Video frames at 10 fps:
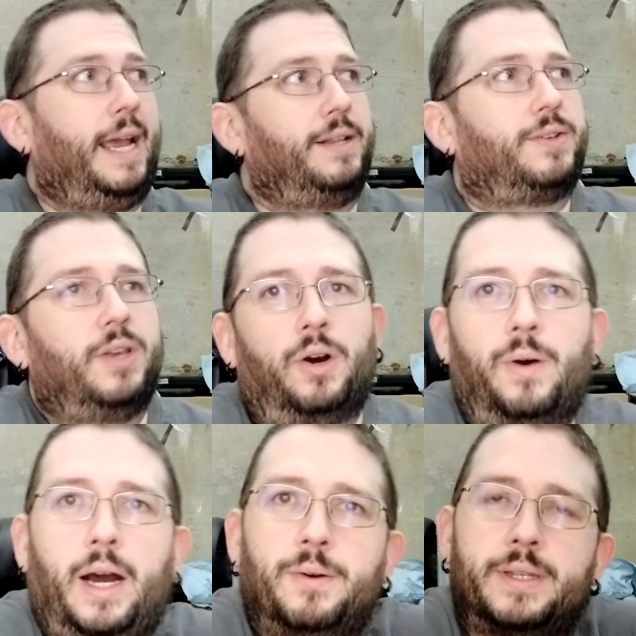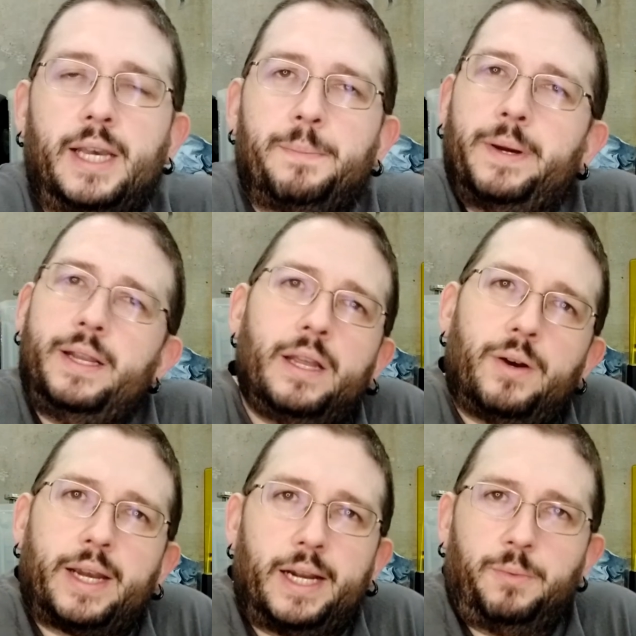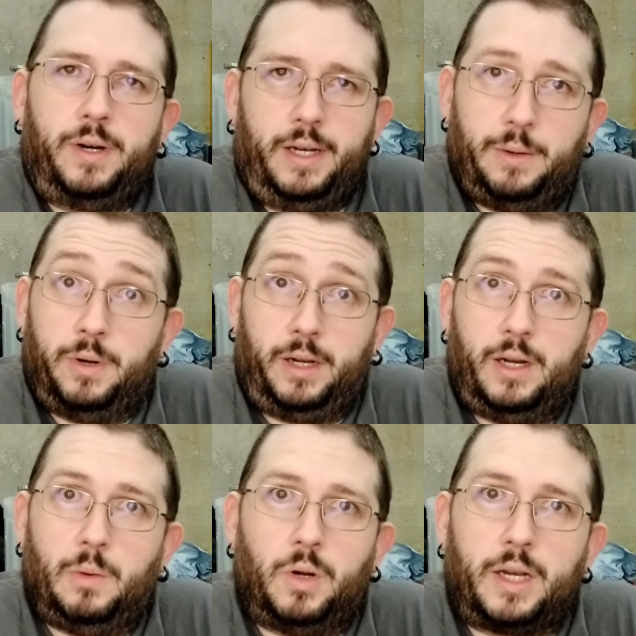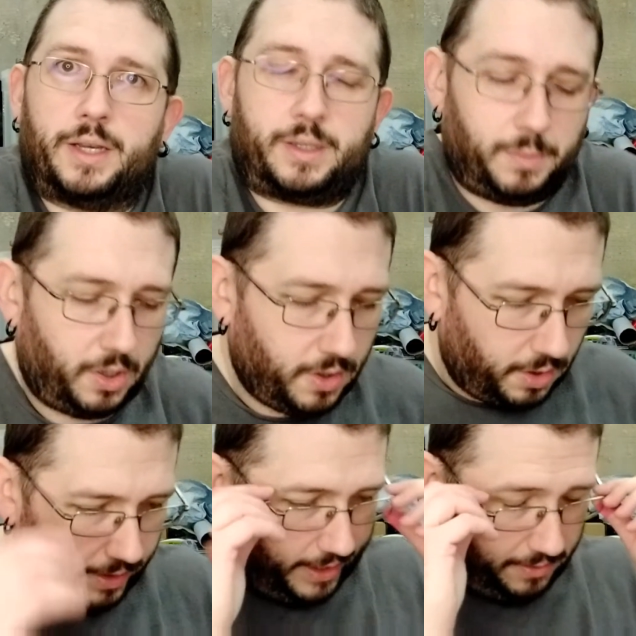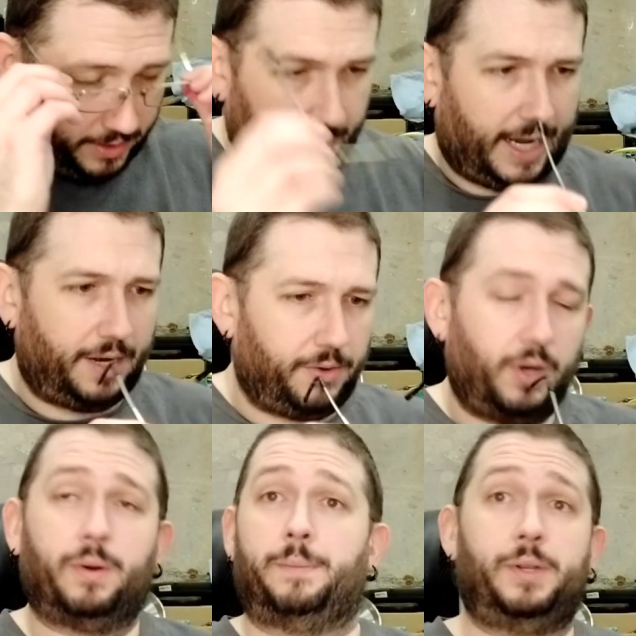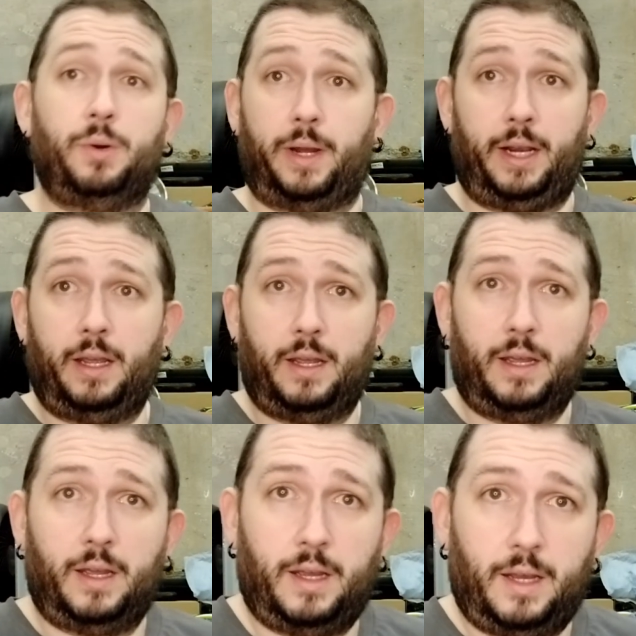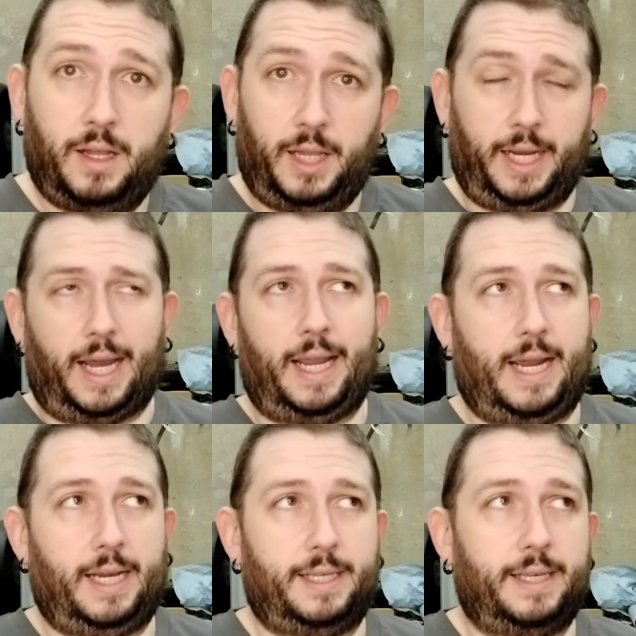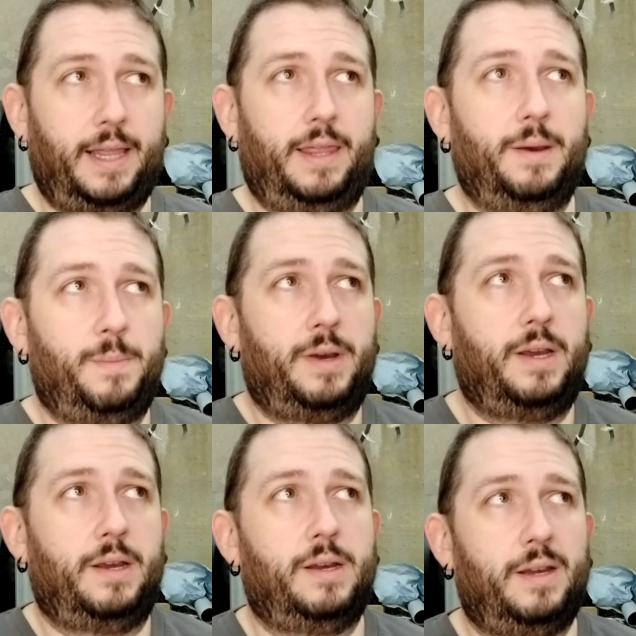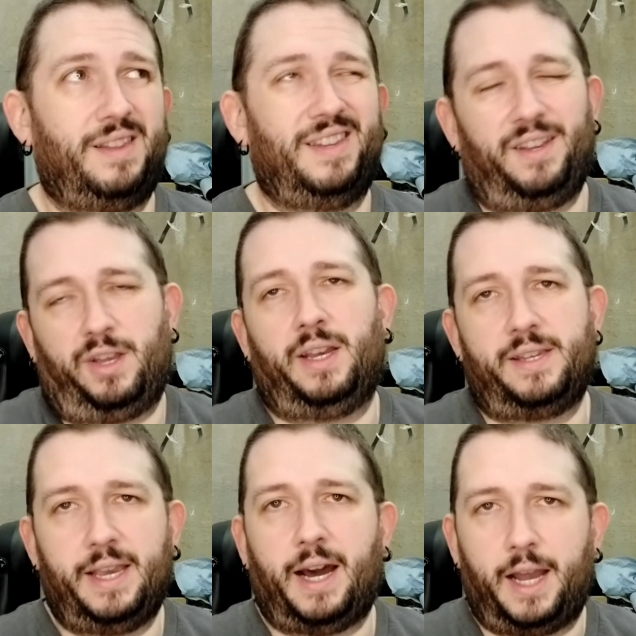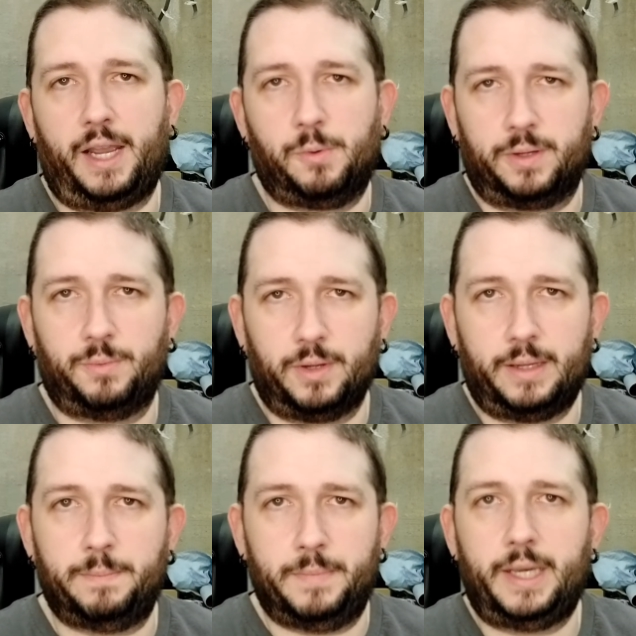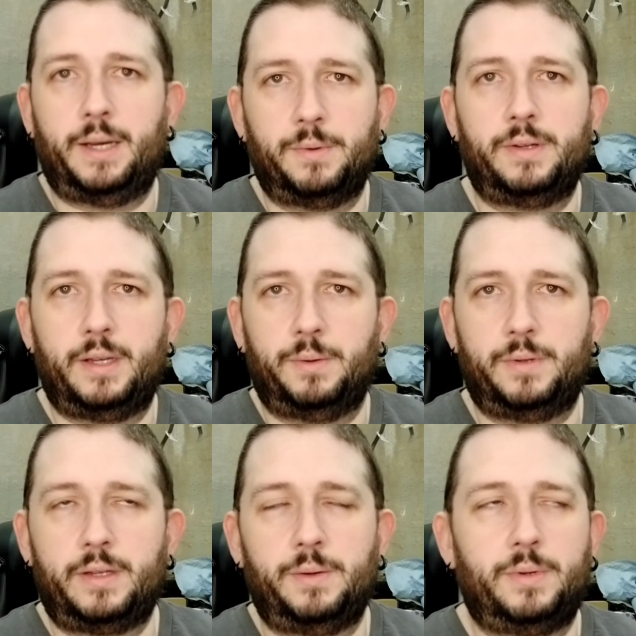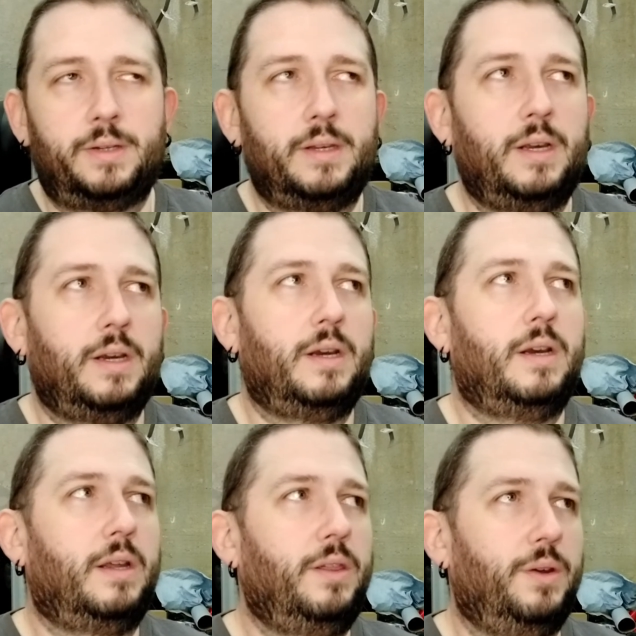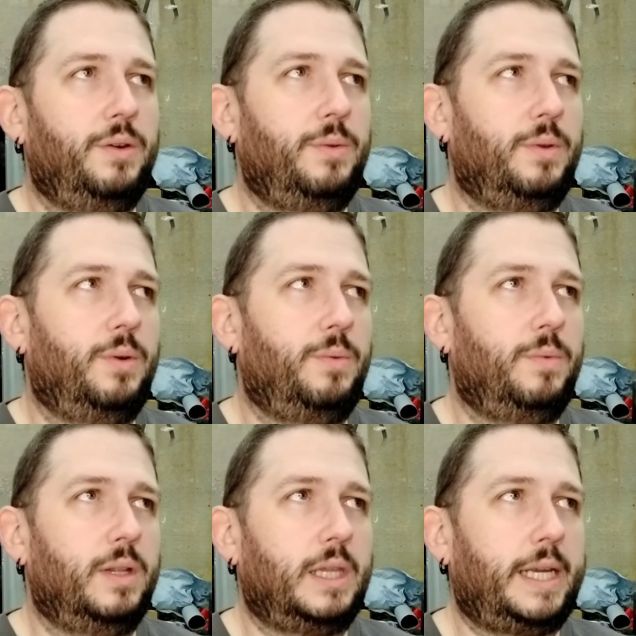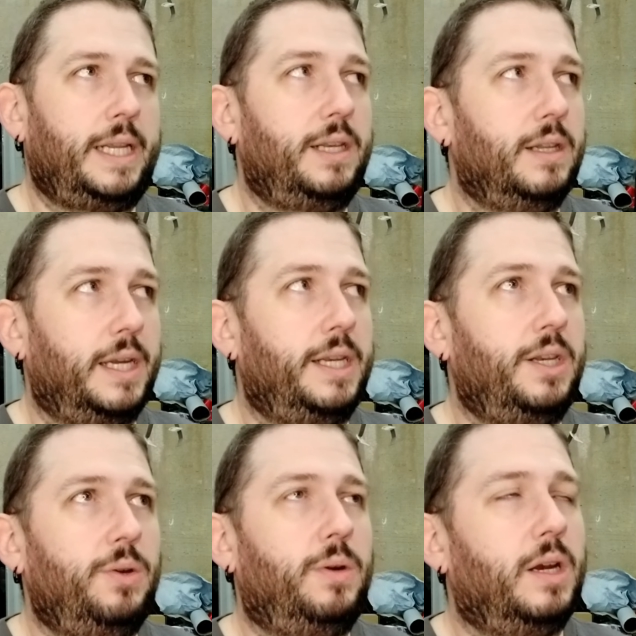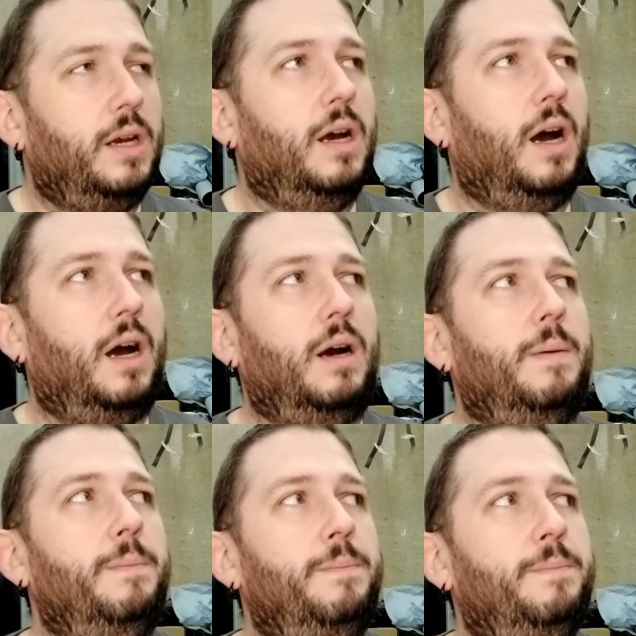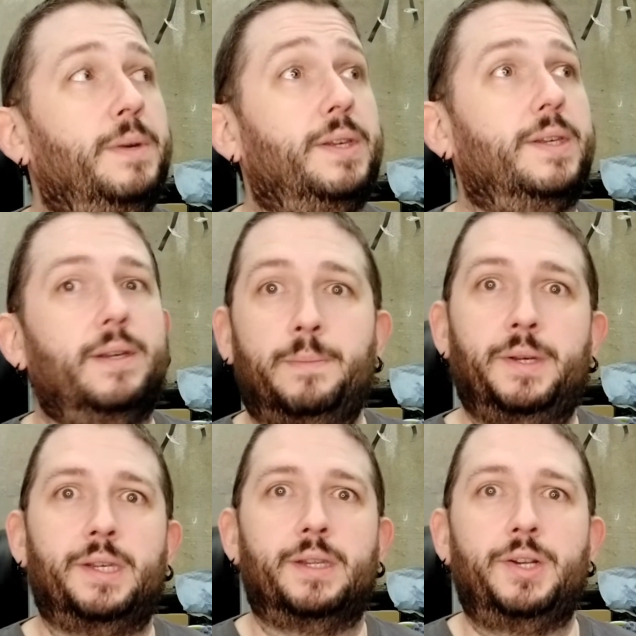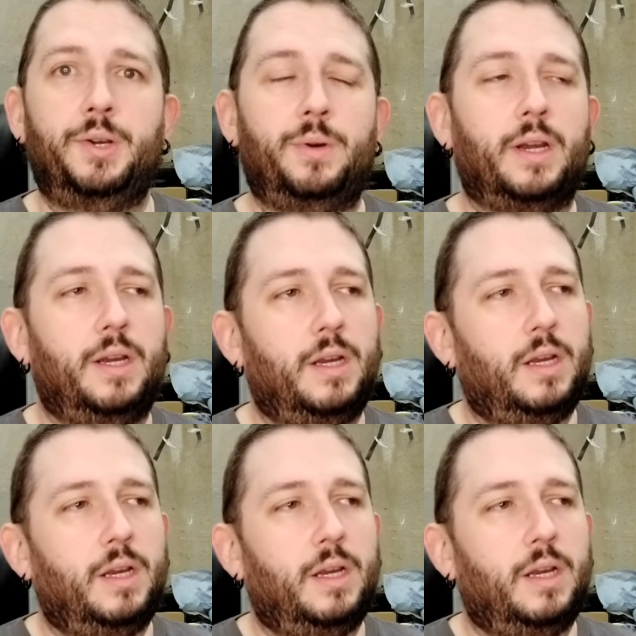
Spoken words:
And so I was like, but I kind of want a custom logo. And I was like, I don't know what I'm doing. Like I sent them. I say it wasn't really me. It was the lady Duke, Mrs. the Duke,